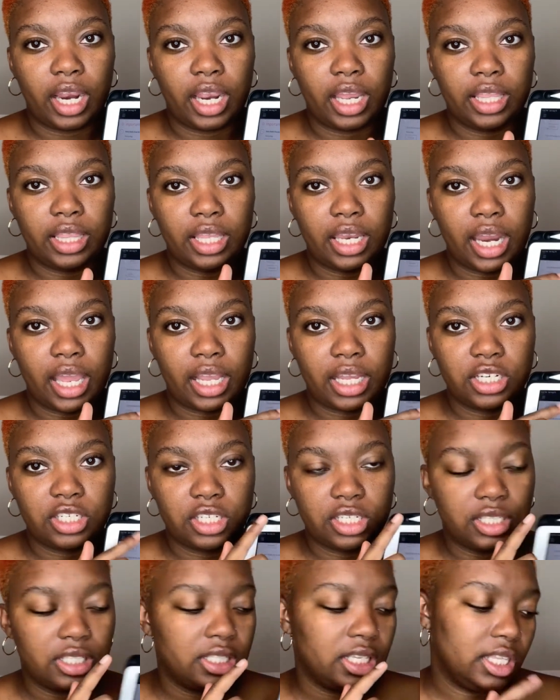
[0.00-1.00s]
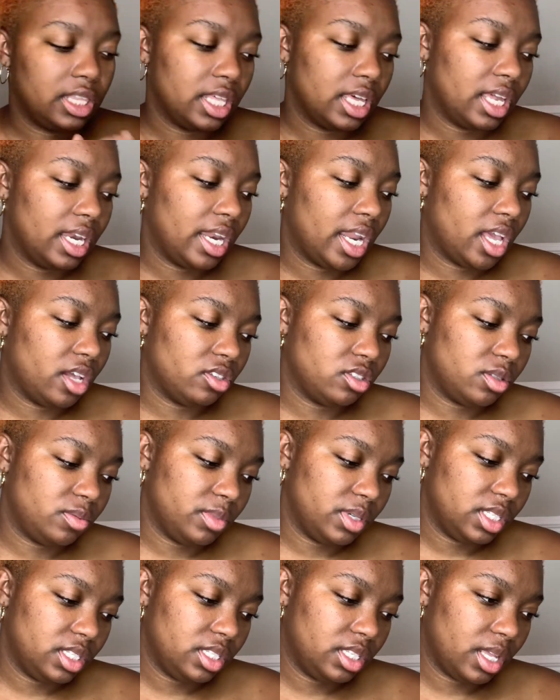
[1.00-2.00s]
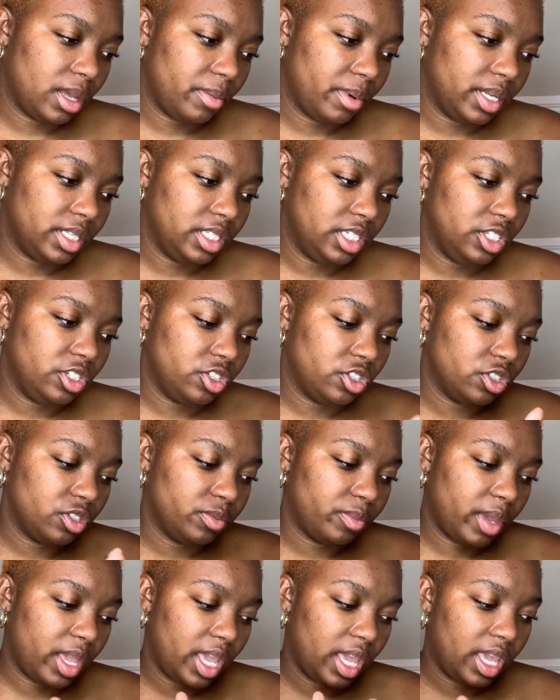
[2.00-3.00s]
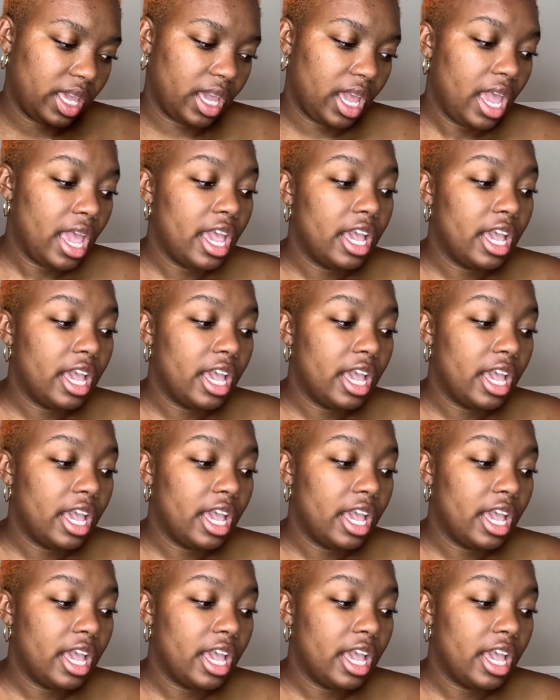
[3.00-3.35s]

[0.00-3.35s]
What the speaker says: And then I can just see the announcements that my teachers made.